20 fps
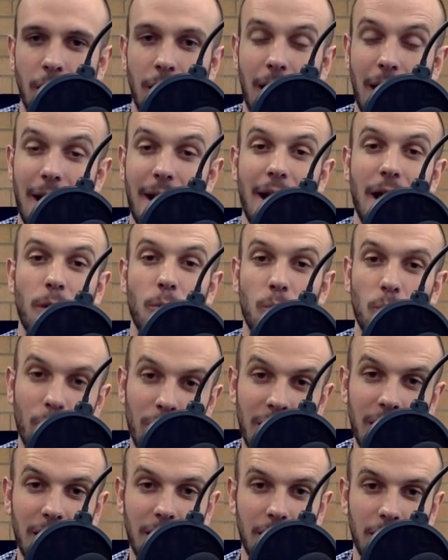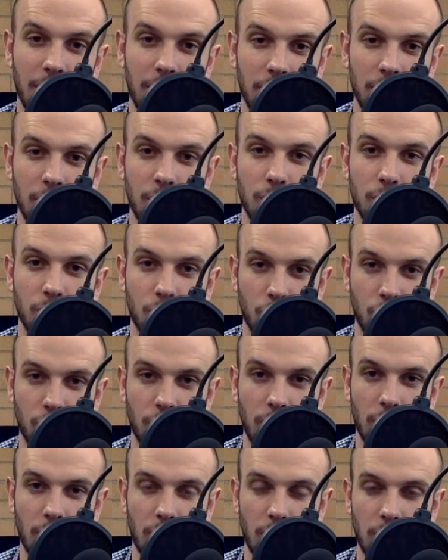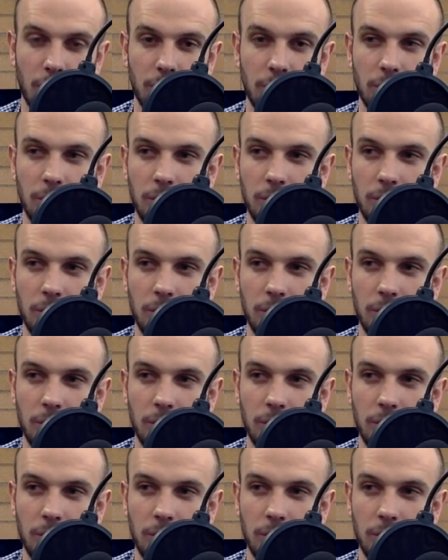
and how we use Trello